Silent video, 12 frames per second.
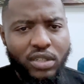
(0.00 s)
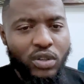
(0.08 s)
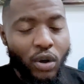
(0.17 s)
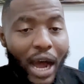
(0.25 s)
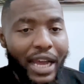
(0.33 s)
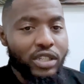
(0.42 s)

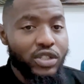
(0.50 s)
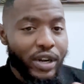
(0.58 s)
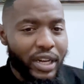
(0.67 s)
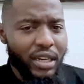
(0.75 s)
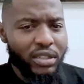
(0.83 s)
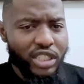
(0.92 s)
So I
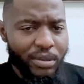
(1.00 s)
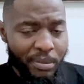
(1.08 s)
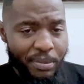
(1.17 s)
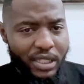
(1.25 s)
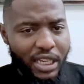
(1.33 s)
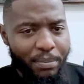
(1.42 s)
traded
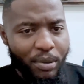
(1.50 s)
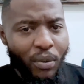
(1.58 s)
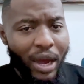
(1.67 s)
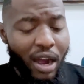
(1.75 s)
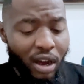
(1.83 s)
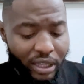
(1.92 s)

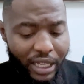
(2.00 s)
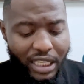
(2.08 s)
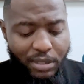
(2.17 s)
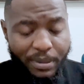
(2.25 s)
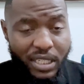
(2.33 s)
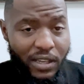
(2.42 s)
GBP/JPY on that
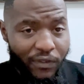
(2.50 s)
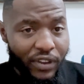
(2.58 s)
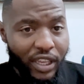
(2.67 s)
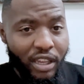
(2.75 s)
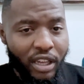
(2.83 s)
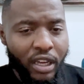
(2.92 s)

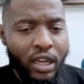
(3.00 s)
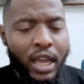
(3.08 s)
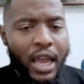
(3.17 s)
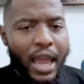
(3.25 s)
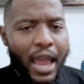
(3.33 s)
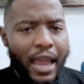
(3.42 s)
specific year,
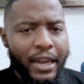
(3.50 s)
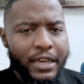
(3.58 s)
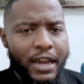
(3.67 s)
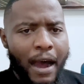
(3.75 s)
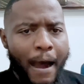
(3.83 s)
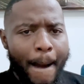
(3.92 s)
and
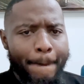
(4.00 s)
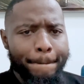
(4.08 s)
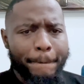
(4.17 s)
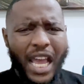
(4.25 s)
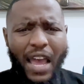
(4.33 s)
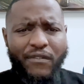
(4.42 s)

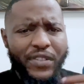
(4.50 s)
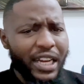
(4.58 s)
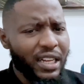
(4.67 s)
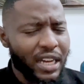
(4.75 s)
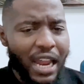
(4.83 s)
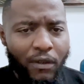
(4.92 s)
I fell
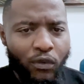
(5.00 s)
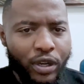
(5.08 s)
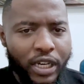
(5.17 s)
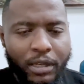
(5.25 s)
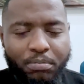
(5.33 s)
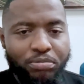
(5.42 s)
in love
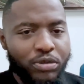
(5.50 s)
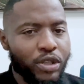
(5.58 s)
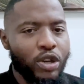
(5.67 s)
with it.